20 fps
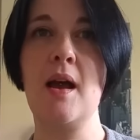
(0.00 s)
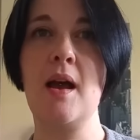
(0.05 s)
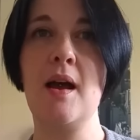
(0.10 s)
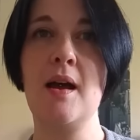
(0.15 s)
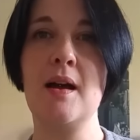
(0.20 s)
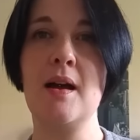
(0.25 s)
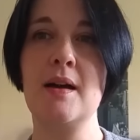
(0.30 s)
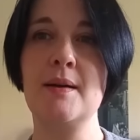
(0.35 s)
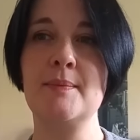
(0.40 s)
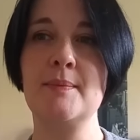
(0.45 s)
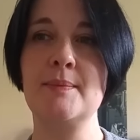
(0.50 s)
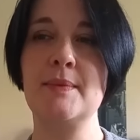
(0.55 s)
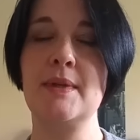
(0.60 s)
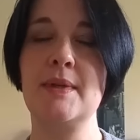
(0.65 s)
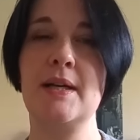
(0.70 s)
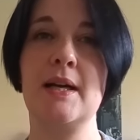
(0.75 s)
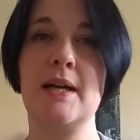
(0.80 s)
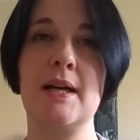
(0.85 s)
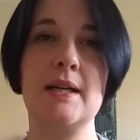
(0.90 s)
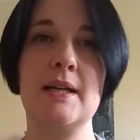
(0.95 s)

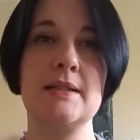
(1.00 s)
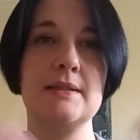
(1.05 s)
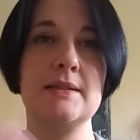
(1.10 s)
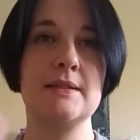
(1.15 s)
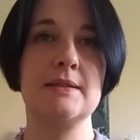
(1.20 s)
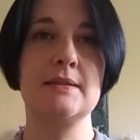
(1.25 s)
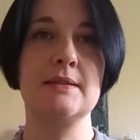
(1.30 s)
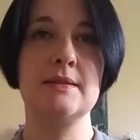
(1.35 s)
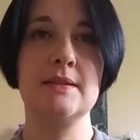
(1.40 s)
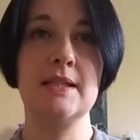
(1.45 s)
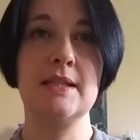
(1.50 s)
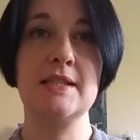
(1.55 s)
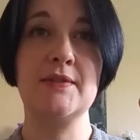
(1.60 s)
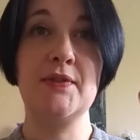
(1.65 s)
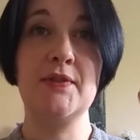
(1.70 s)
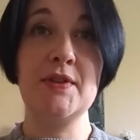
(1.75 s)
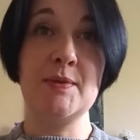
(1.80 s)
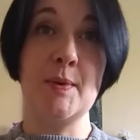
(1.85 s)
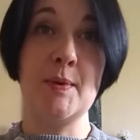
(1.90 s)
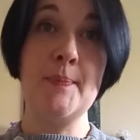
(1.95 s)
Here's
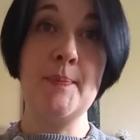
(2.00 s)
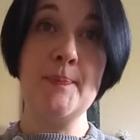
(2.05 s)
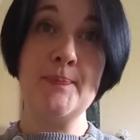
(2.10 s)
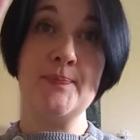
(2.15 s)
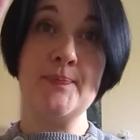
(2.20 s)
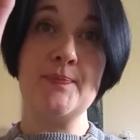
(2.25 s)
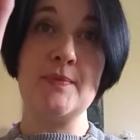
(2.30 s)
the first one.